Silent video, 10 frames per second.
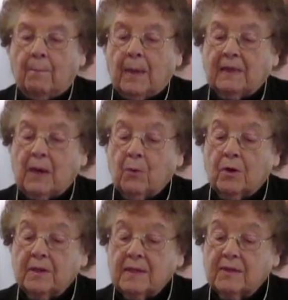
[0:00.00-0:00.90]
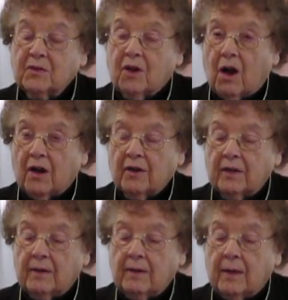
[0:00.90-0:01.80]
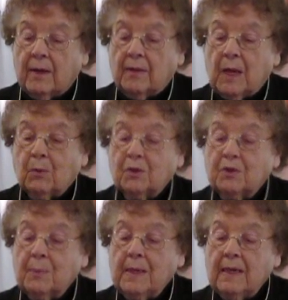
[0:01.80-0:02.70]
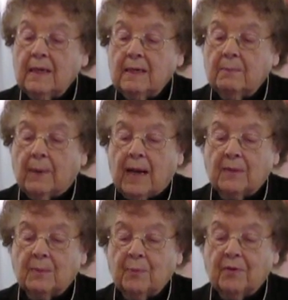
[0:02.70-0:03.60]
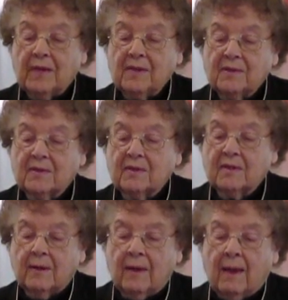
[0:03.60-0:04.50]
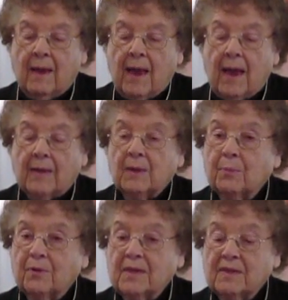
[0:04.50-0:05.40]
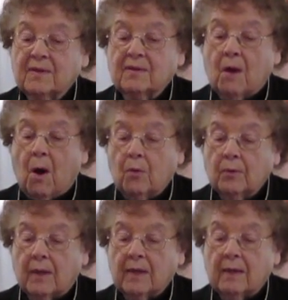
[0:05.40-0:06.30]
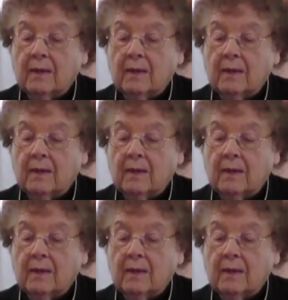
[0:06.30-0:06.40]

but they weren't discarded. They were to be eaten by the priests and the priests only.